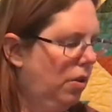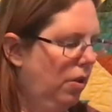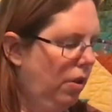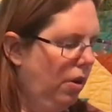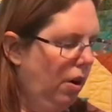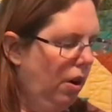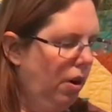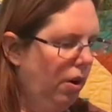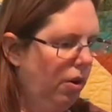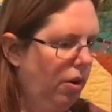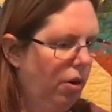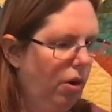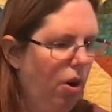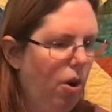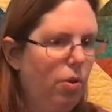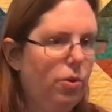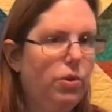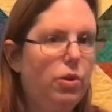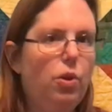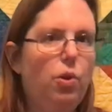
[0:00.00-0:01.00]
There you
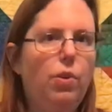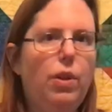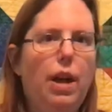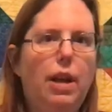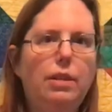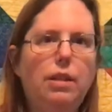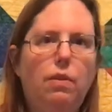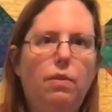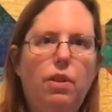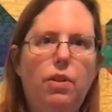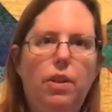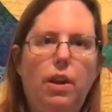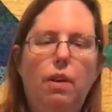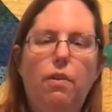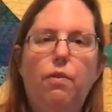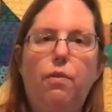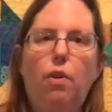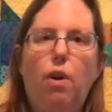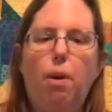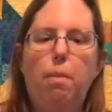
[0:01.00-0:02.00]
go. So that's everything
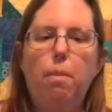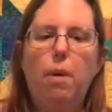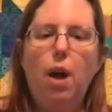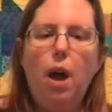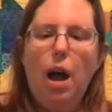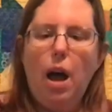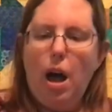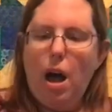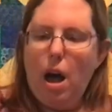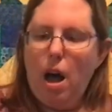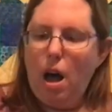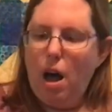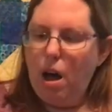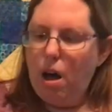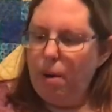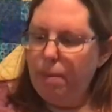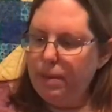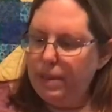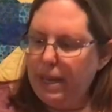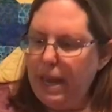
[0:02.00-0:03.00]
from
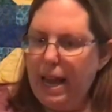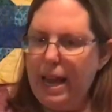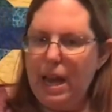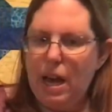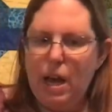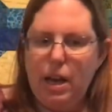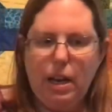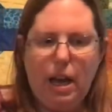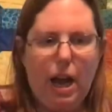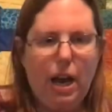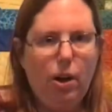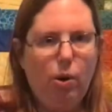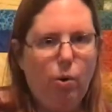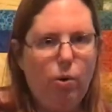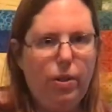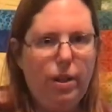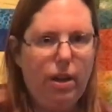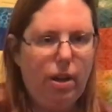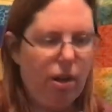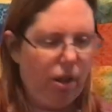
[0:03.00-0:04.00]
Hobbs, and I
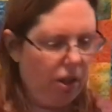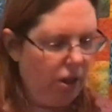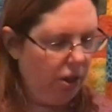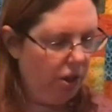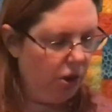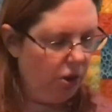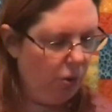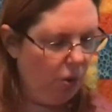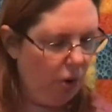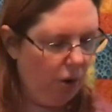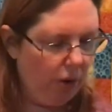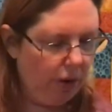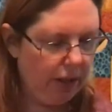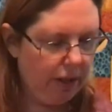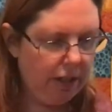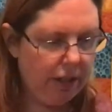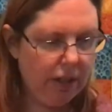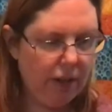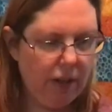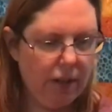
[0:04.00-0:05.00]
don't think that you all
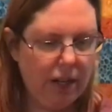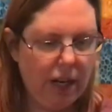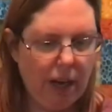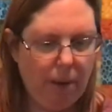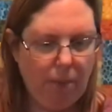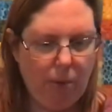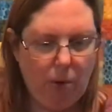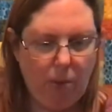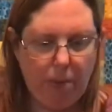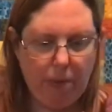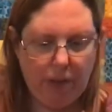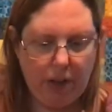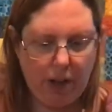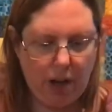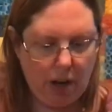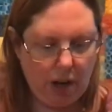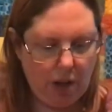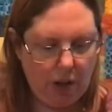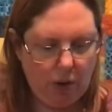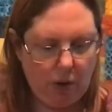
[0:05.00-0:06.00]
can see the table, but
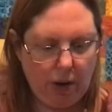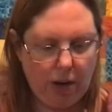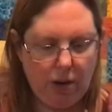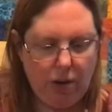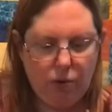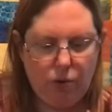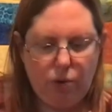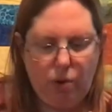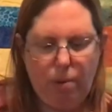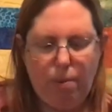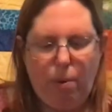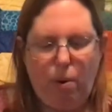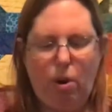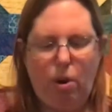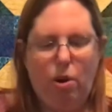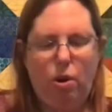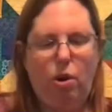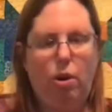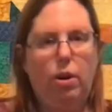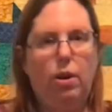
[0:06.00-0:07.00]
another industry
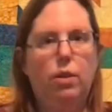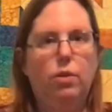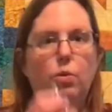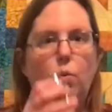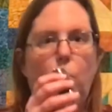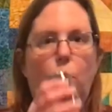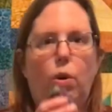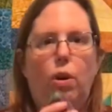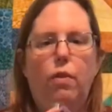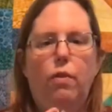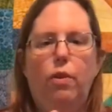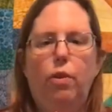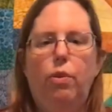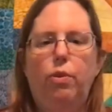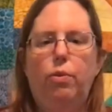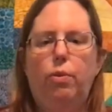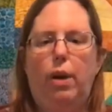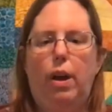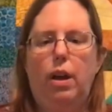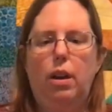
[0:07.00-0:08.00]
partner is Oracle
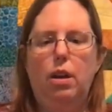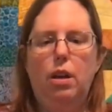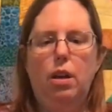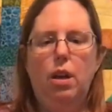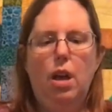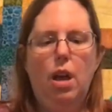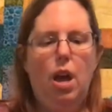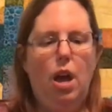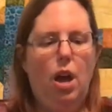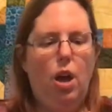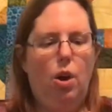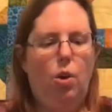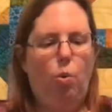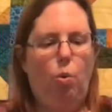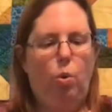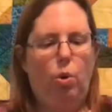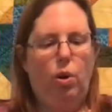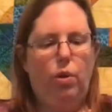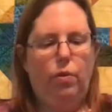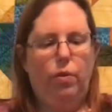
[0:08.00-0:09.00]
Thread, and
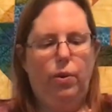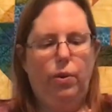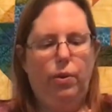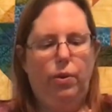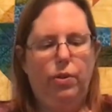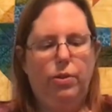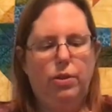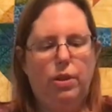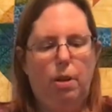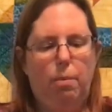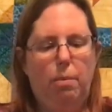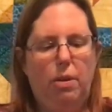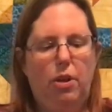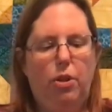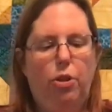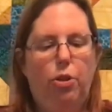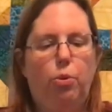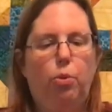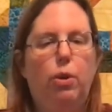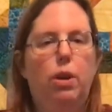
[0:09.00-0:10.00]
Oracle sent
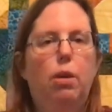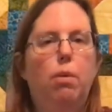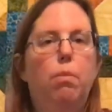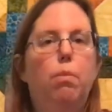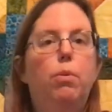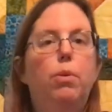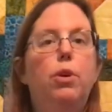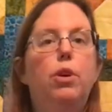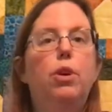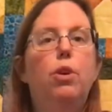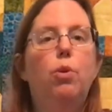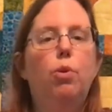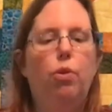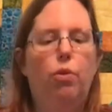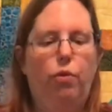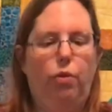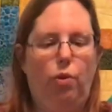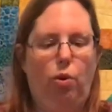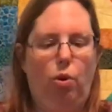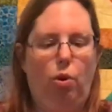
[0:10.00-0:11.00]
me 3
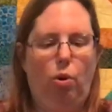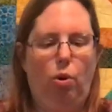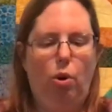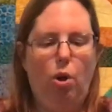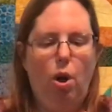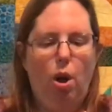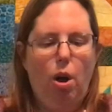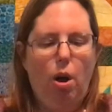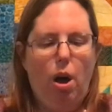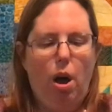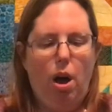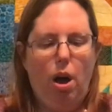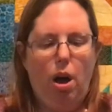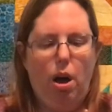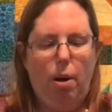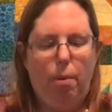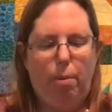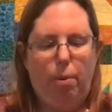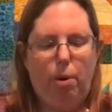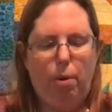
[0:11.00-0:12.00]
beautiful
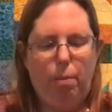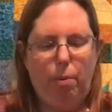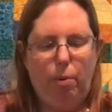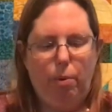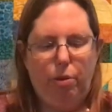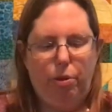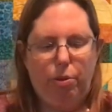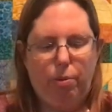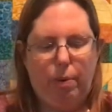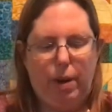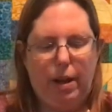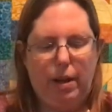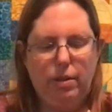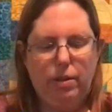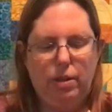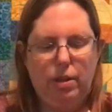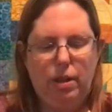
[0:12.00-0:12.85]
purple threads.